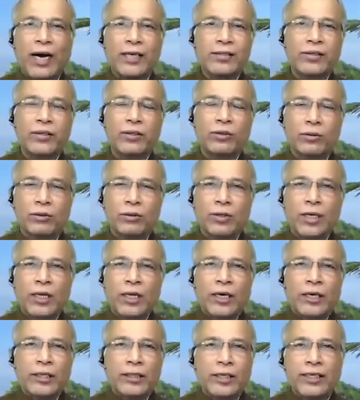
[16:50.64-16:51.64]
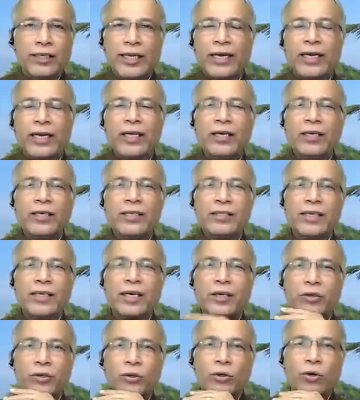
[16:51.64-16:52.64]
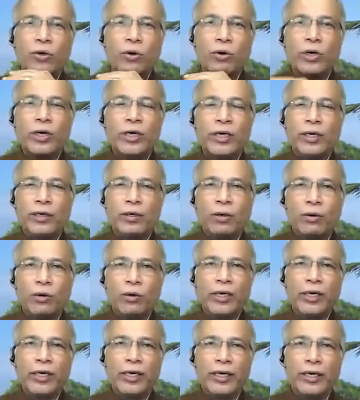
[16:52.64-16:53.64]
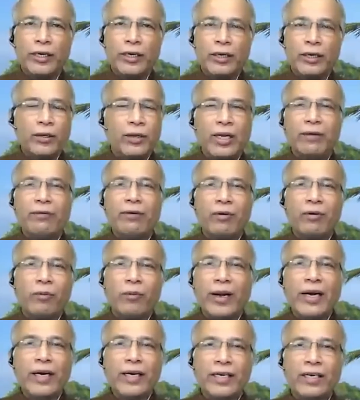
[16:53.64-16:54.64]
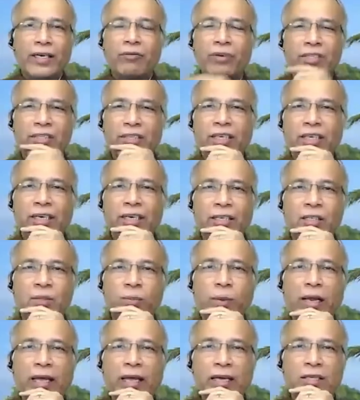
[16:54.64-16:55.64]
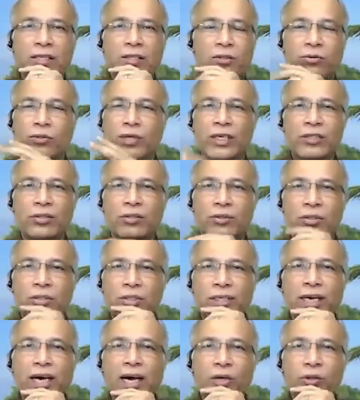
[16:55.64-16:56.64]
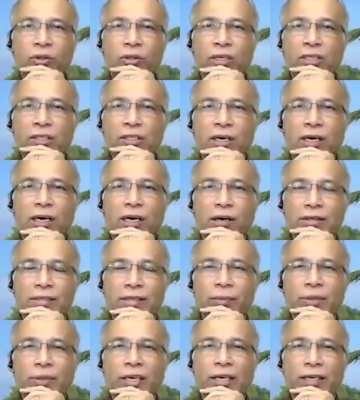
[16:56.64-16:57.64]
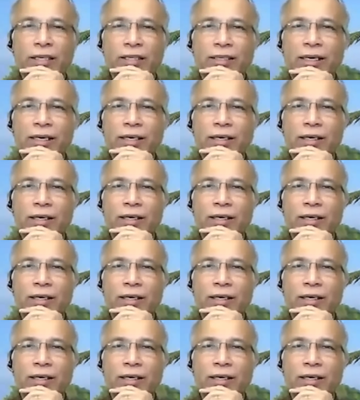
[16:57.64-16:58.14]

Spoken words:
ask you, the 10 years that you quoted, you never went and visited his place just to see how things are or something like that?